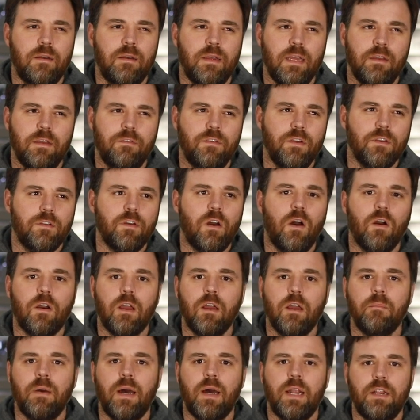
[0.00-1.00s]
if you're
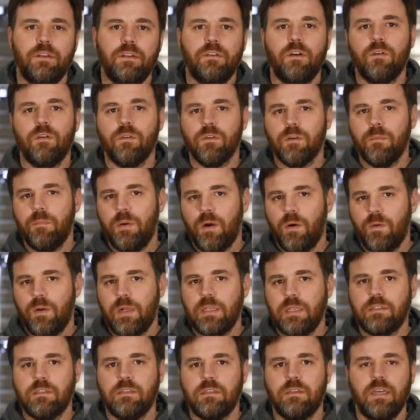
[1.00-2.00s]
talking about internal
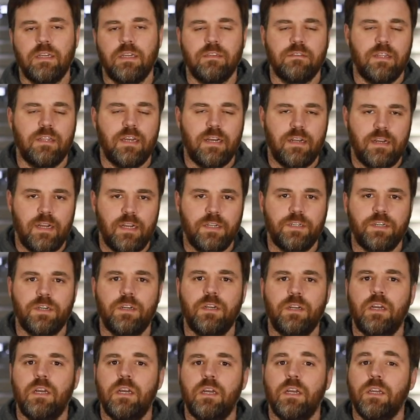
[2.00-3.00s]
components, things of that
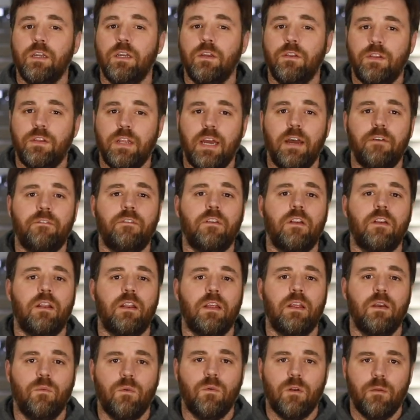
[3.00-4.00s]
nature, you
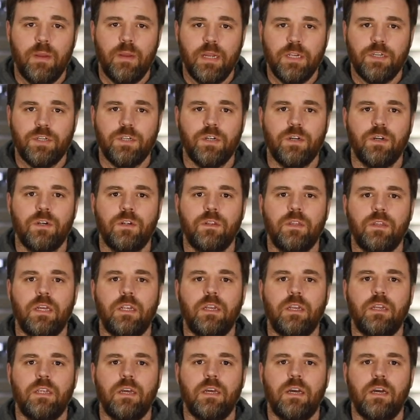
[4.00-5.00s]
definitely want to make sure
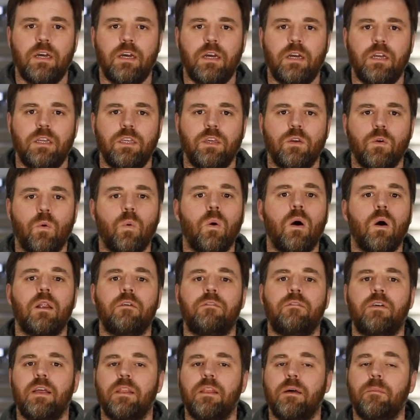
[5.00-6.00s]
that you
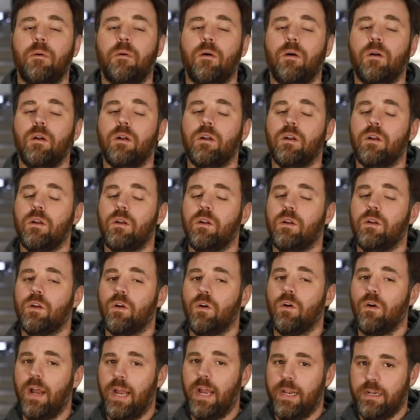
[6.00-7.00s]
qualify that part
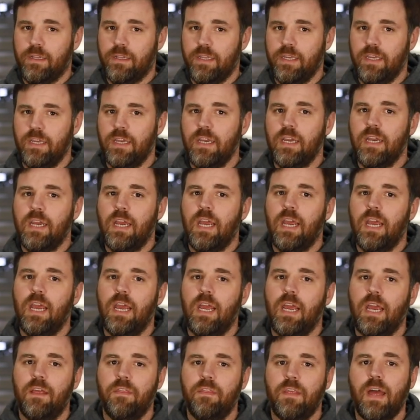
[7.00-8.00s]
correctly,
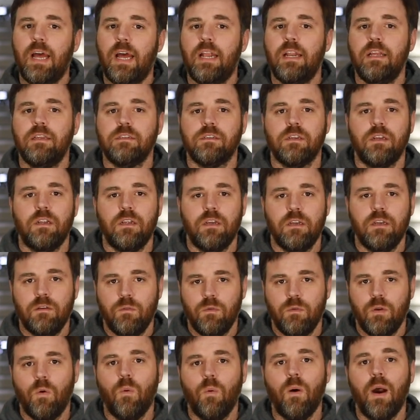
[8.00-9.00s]
and that is going
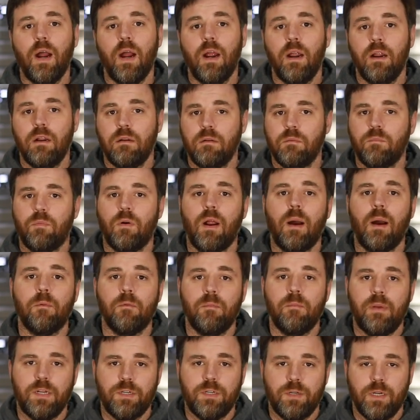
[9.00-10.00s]
to require
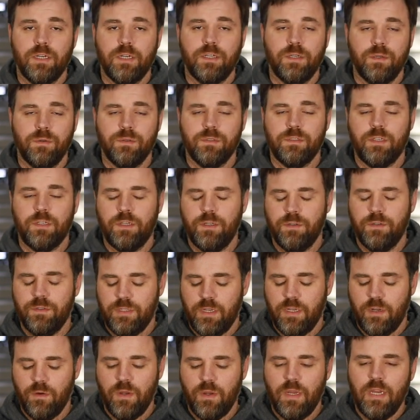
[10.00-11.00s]
proper measuring tools to do
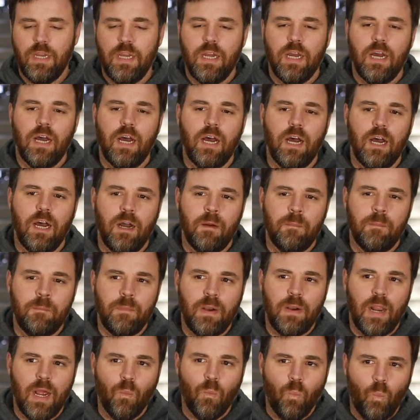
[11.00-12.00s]
so.
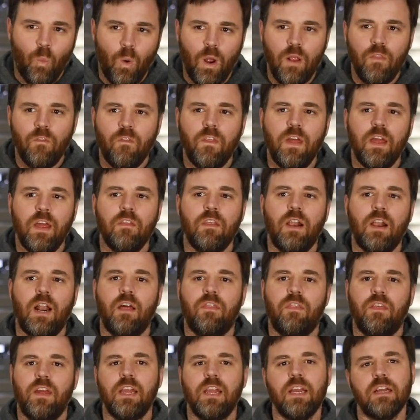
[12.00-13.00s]
One thing that
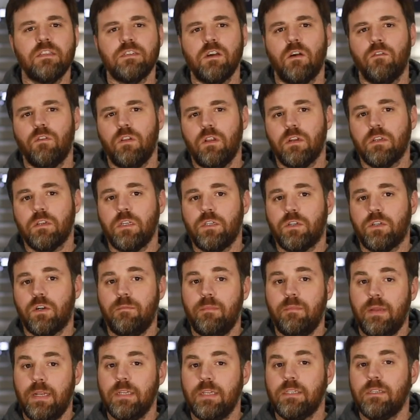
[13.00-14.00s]
I think gets overlooked a
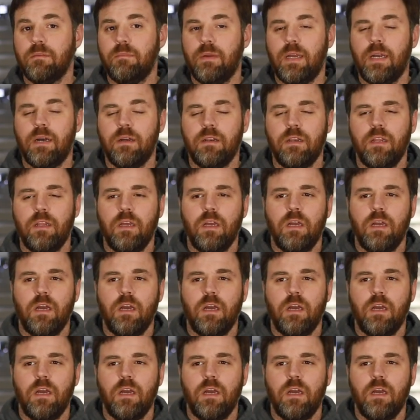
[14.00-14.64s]
tremendous amount